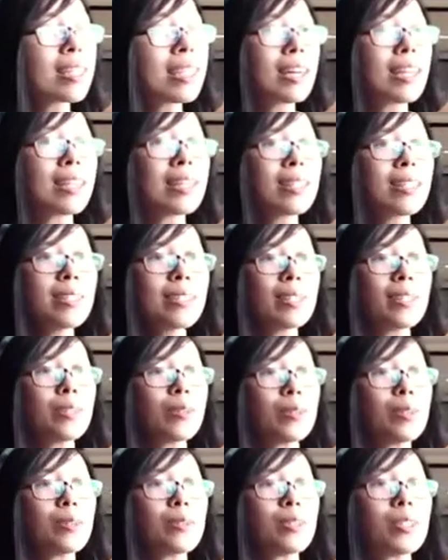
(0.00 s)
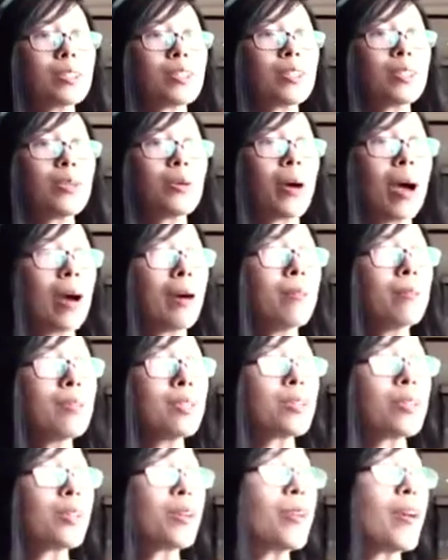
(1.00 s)
I think in university, you have
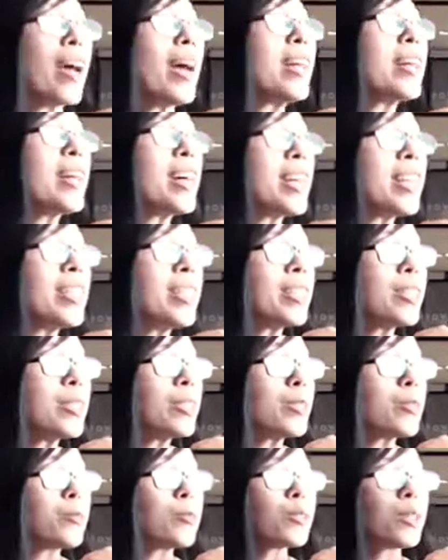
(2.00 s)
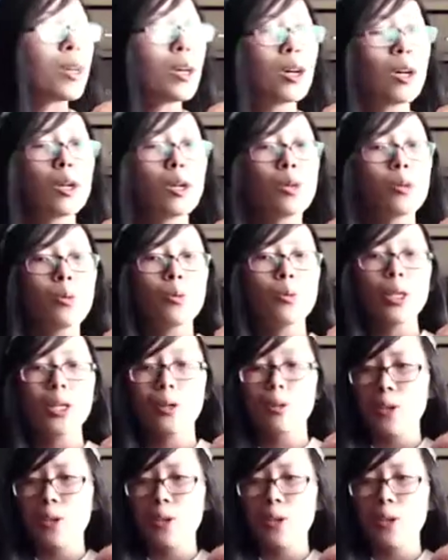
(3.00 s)
this grand idea of what you